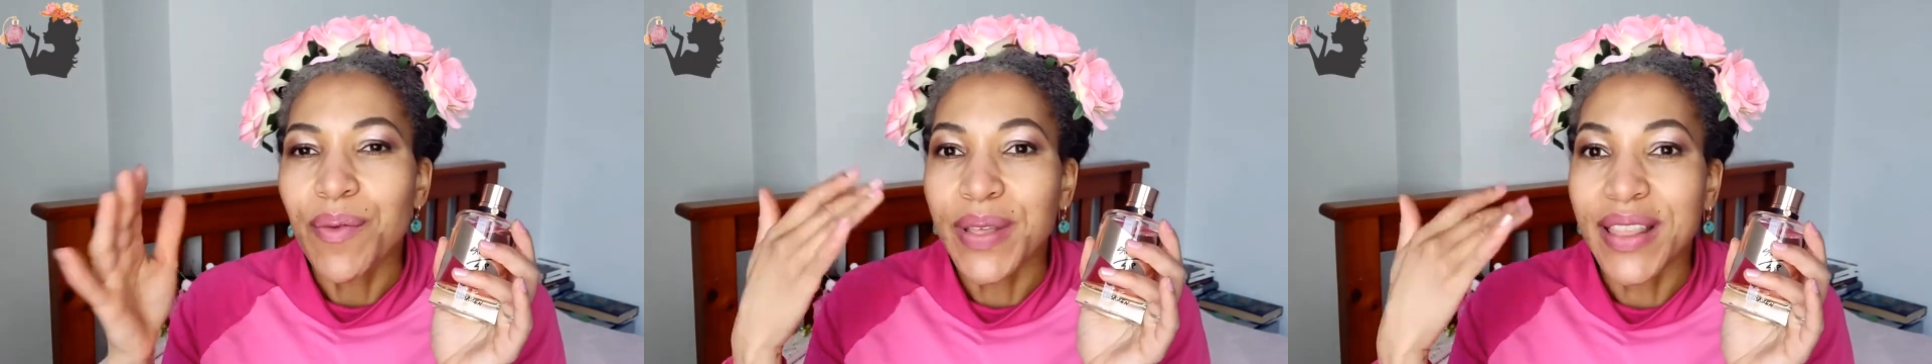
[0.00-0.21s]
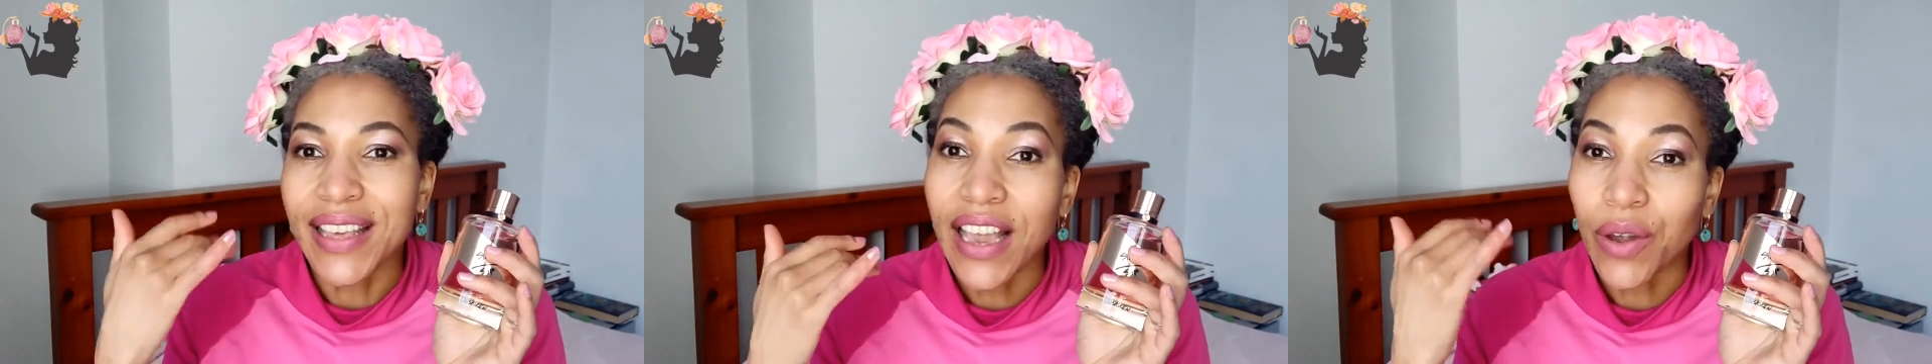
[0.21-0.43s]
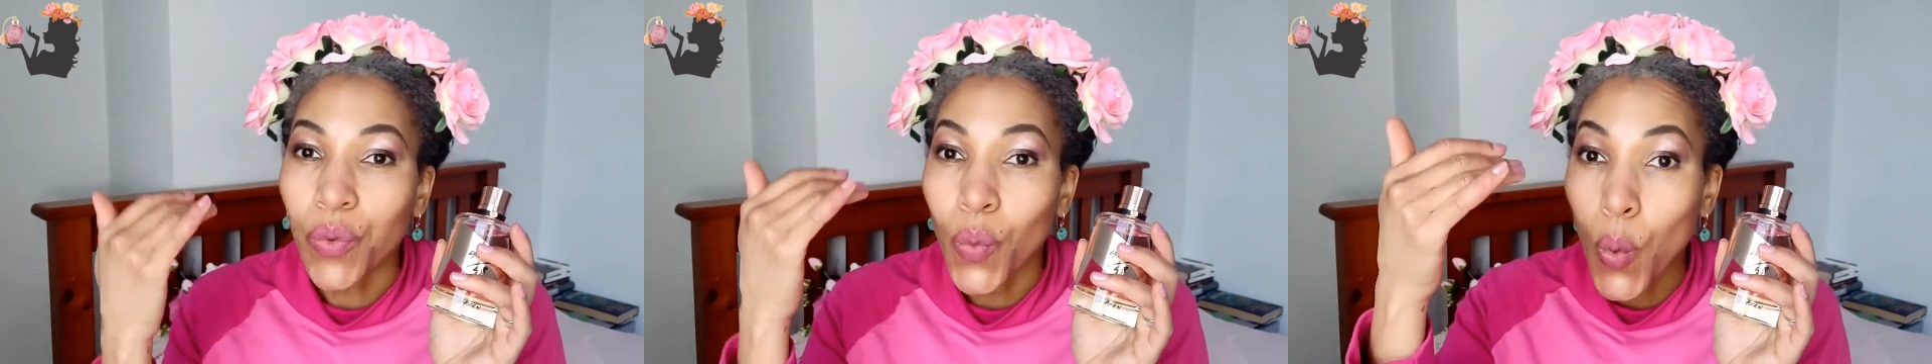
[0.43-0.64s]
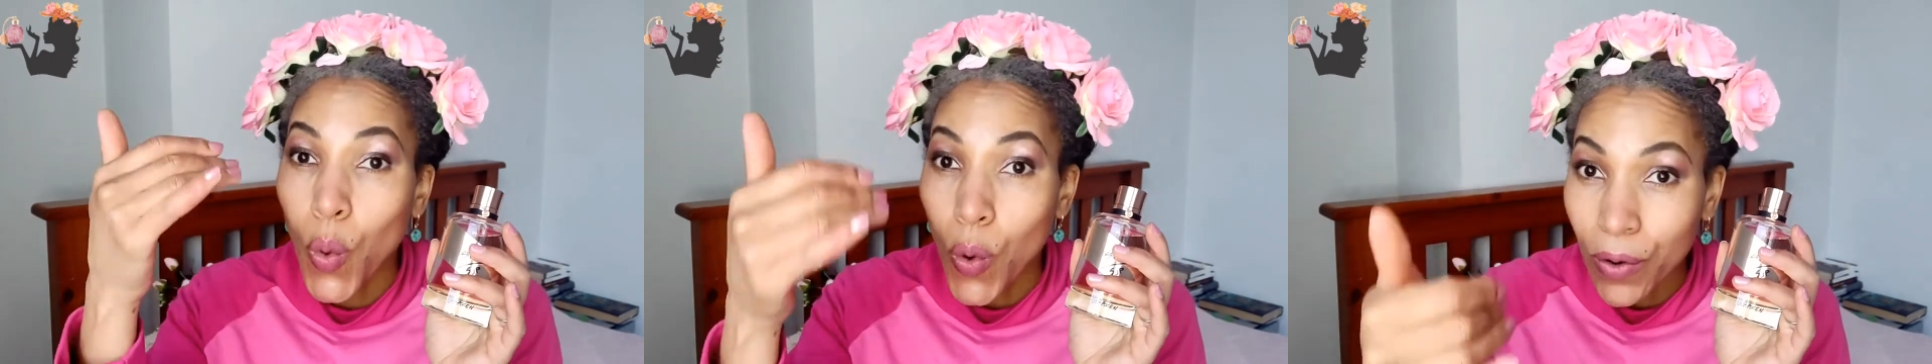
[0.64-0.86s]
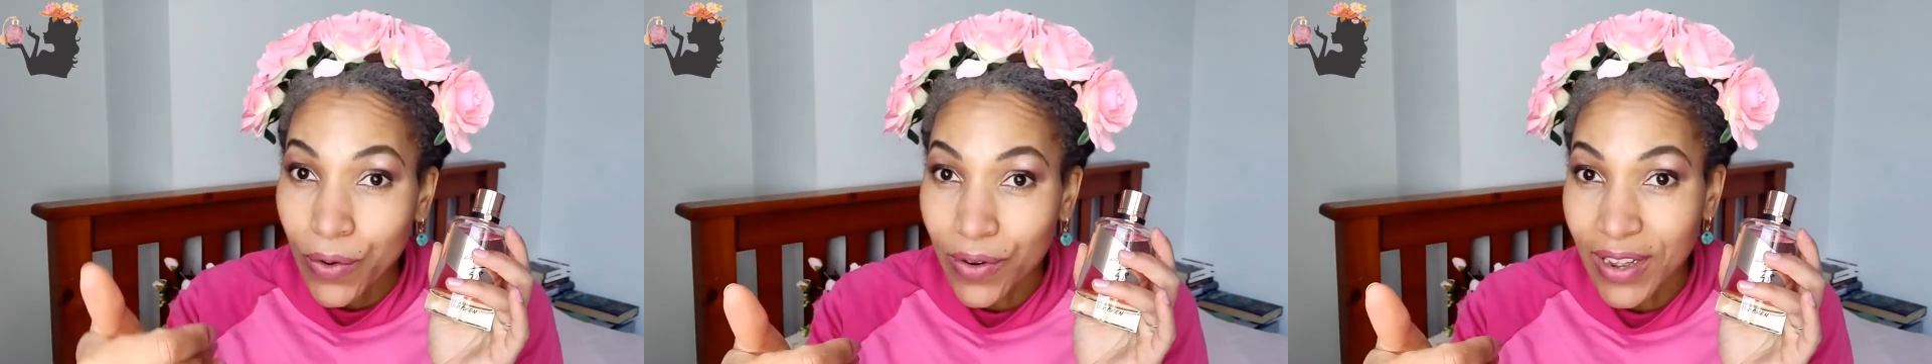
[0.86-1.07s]
But then I
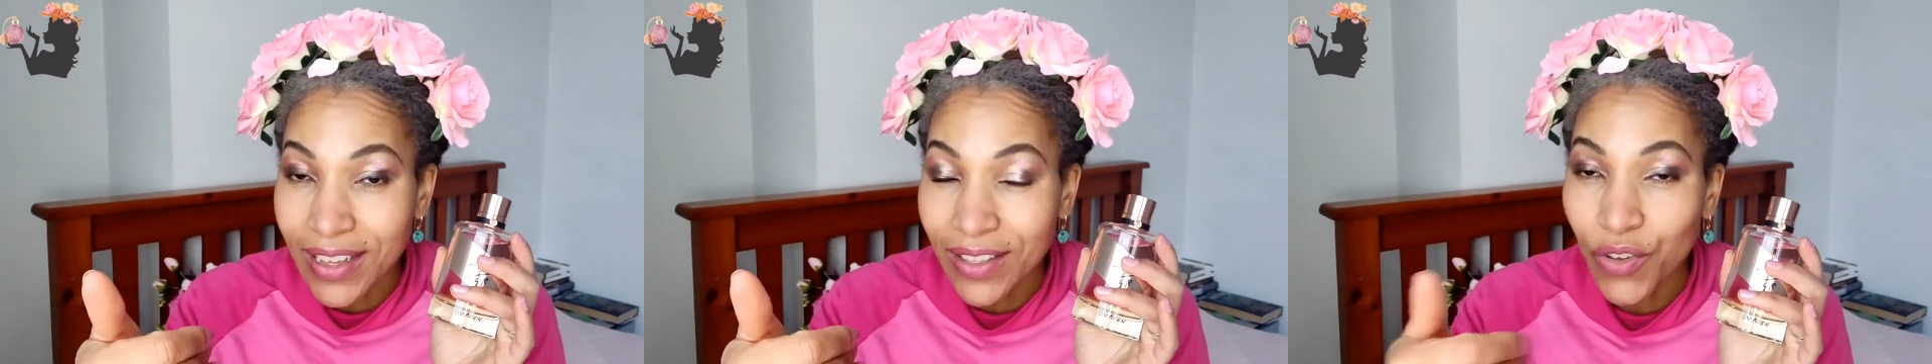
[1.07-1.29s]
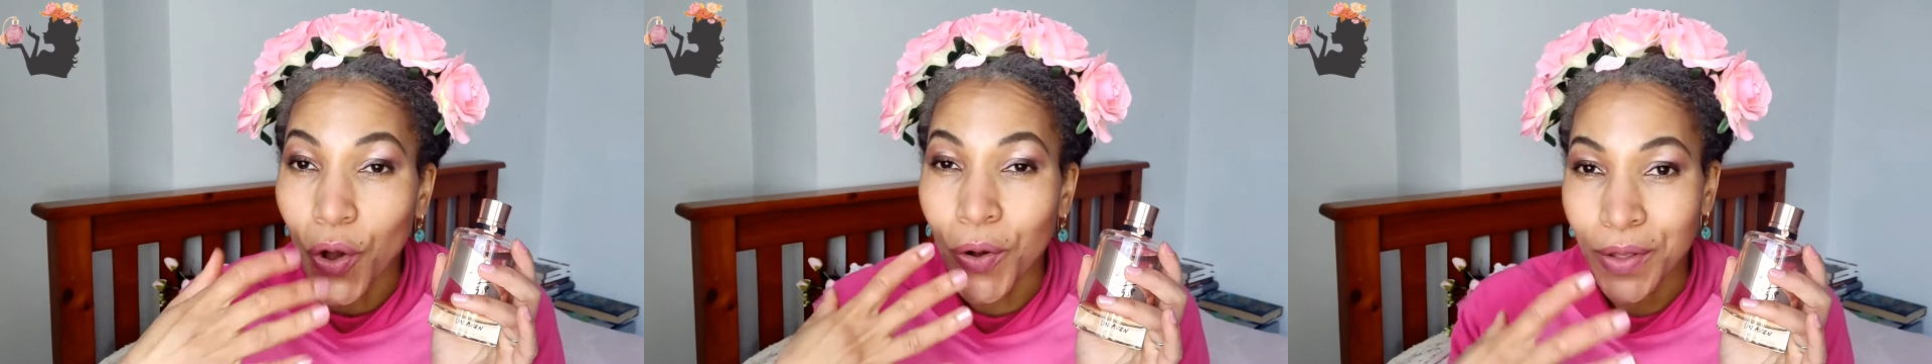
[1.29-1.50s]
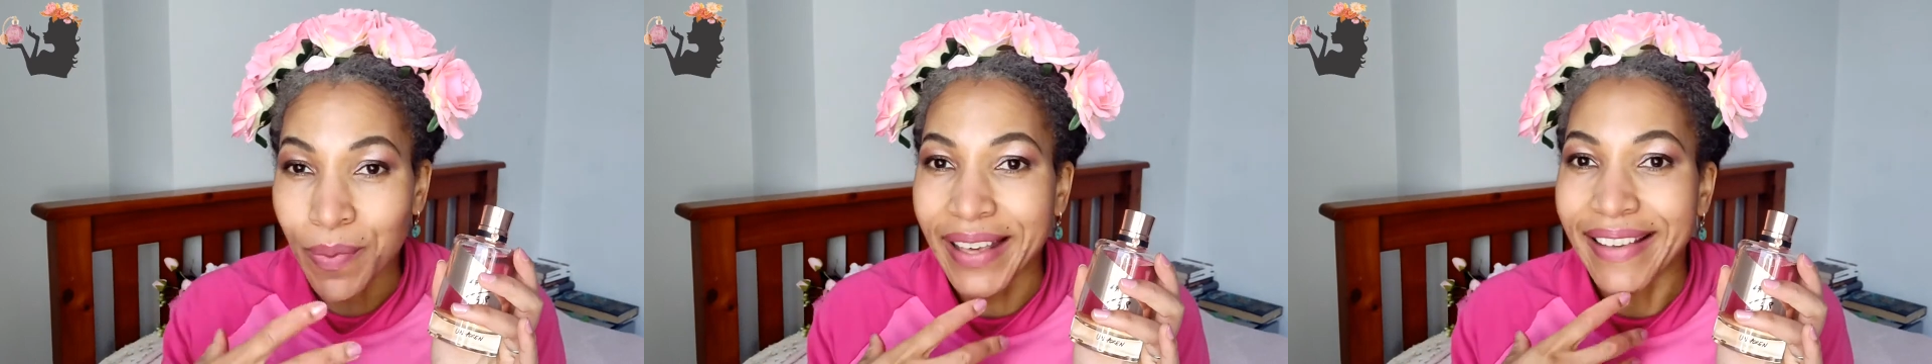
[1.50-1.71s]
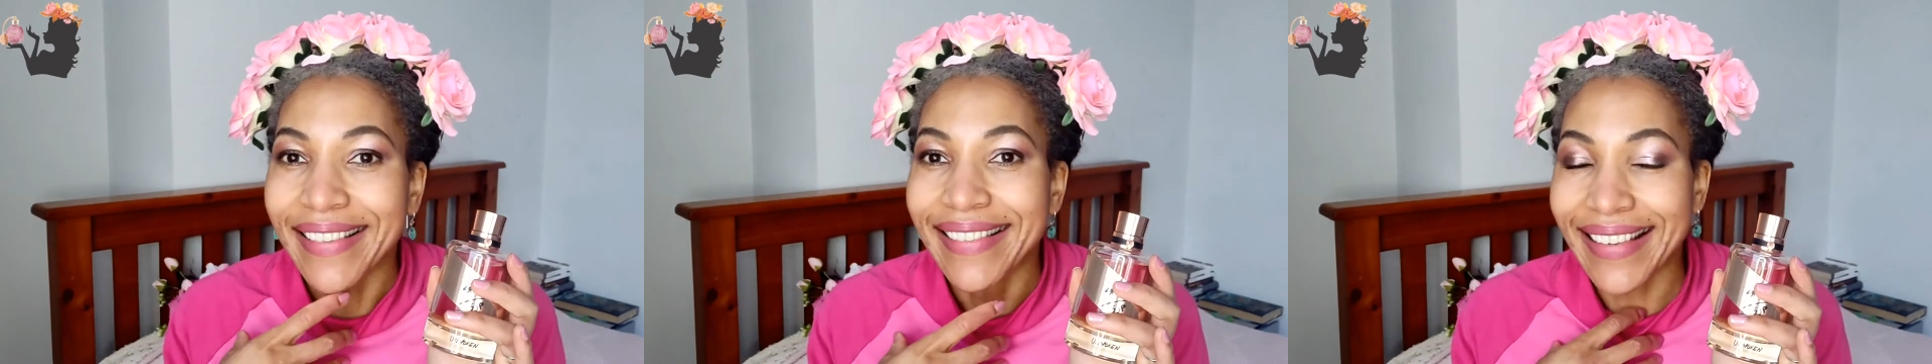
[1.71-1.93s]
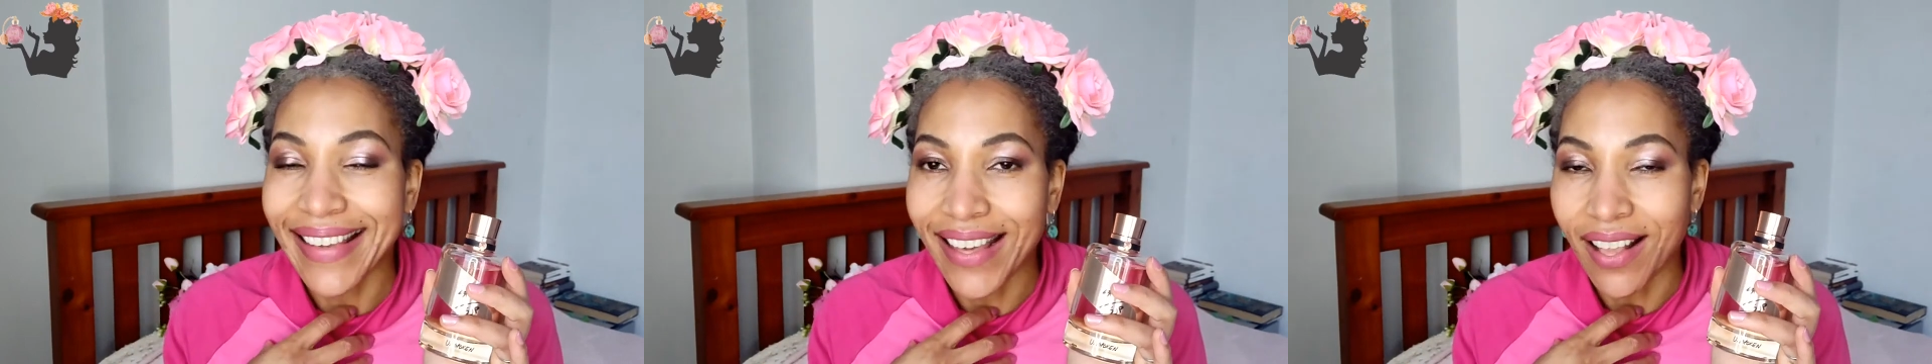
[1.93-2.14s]
wore it on my
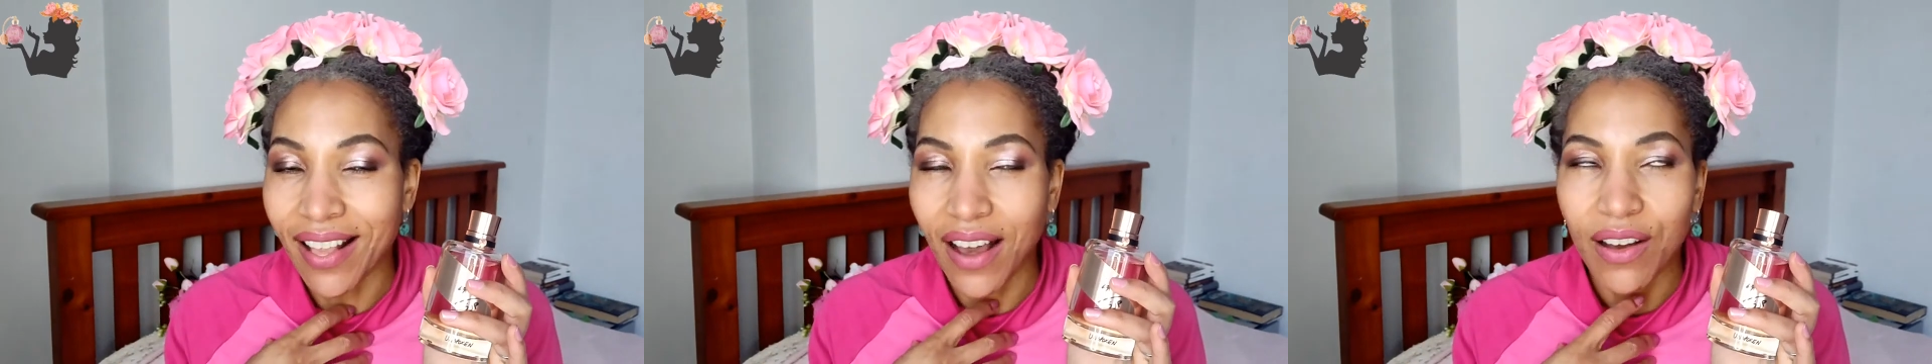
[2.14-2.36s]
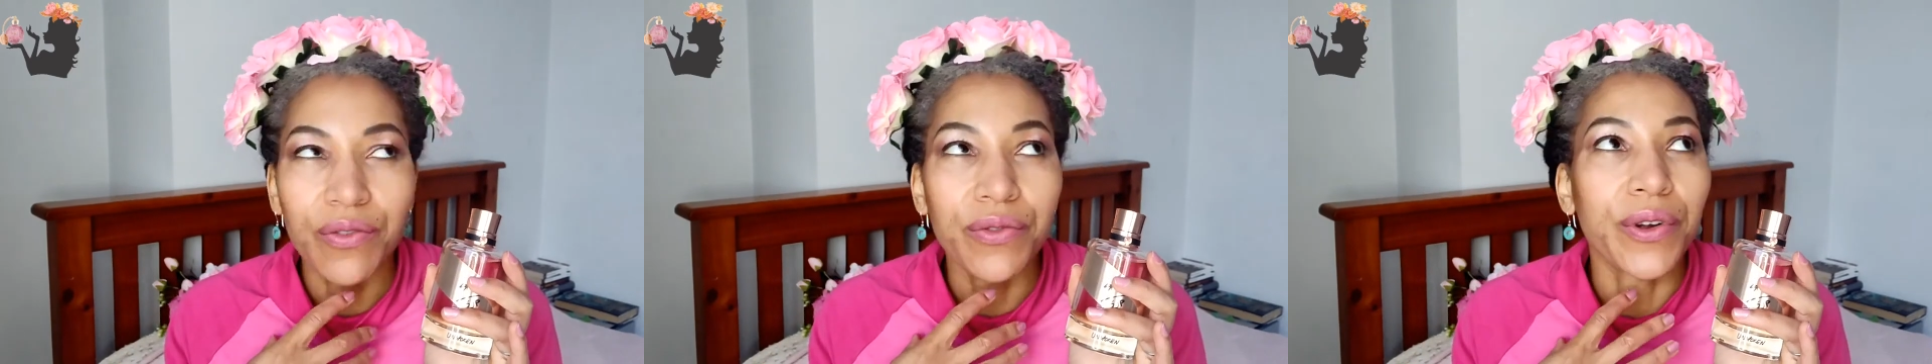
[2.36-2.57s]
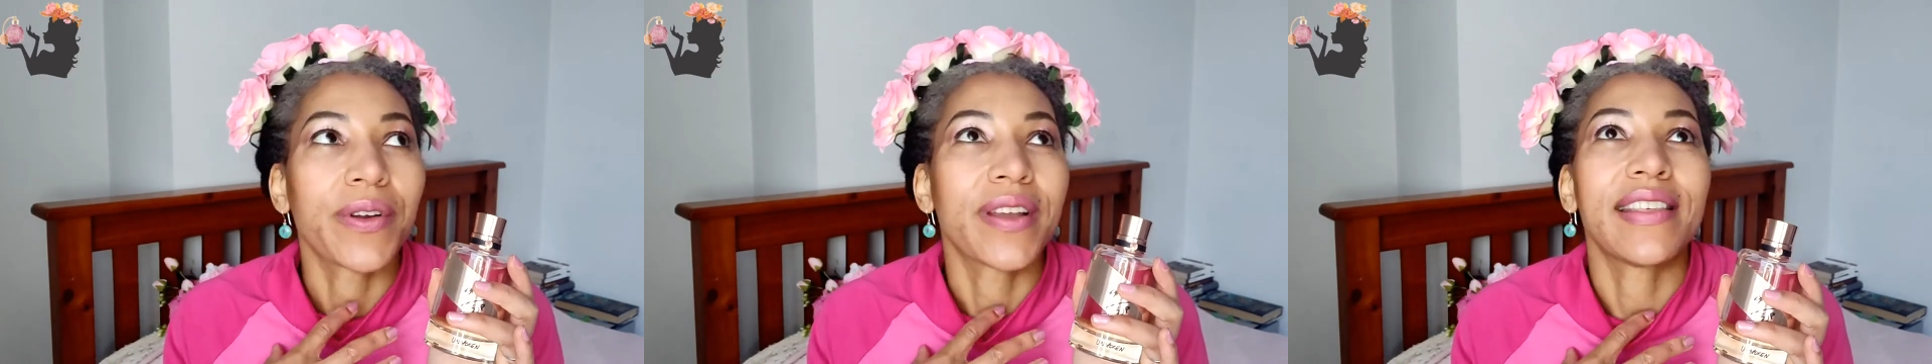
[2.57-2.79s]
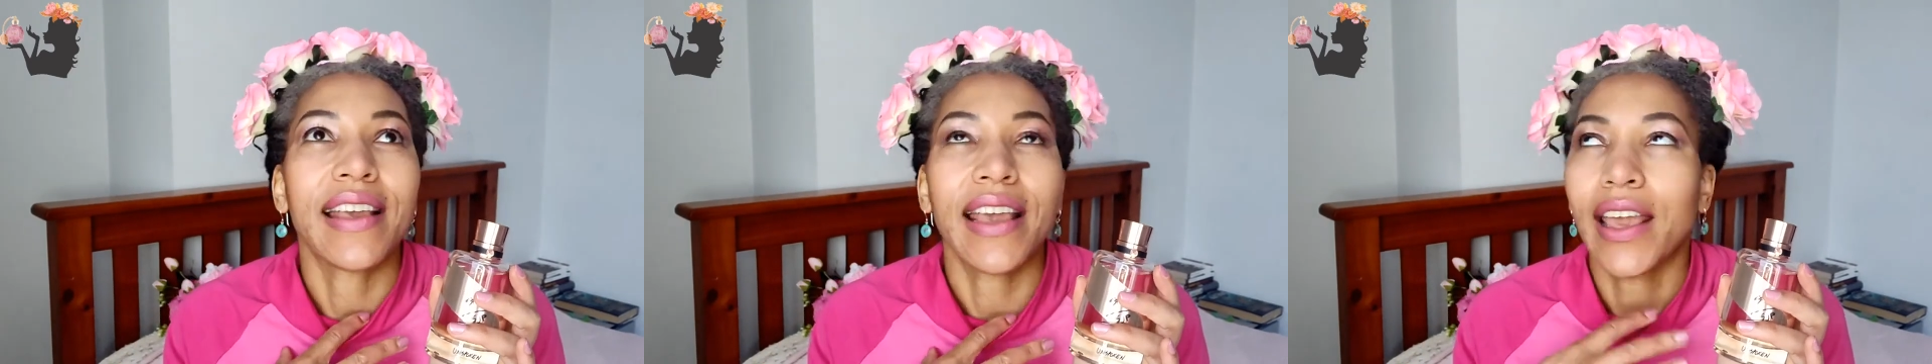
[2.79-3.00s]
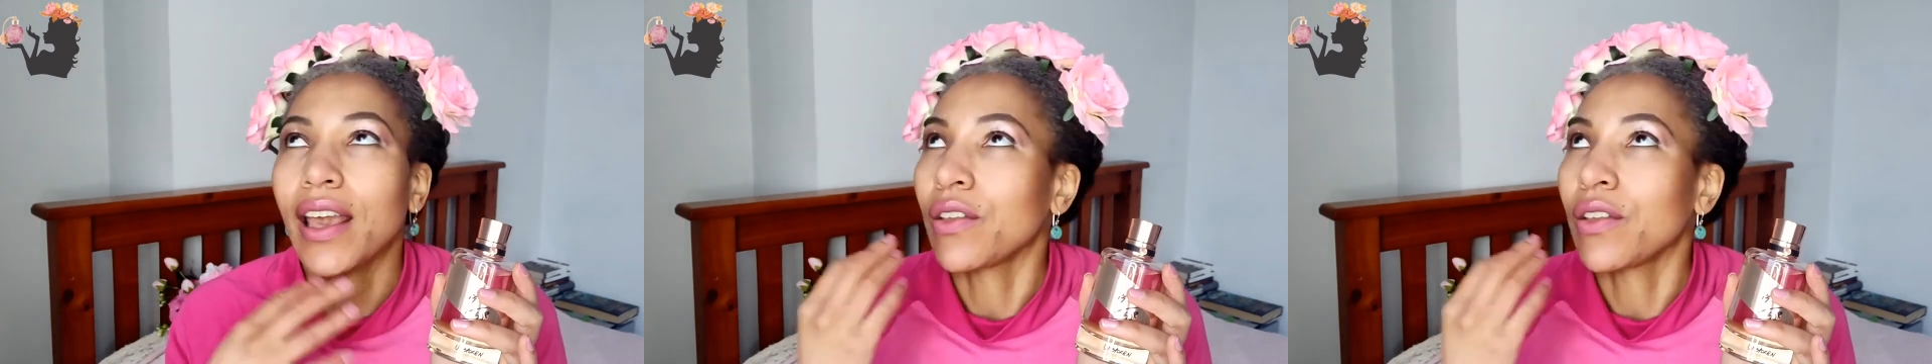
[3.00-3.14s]
skin for a day.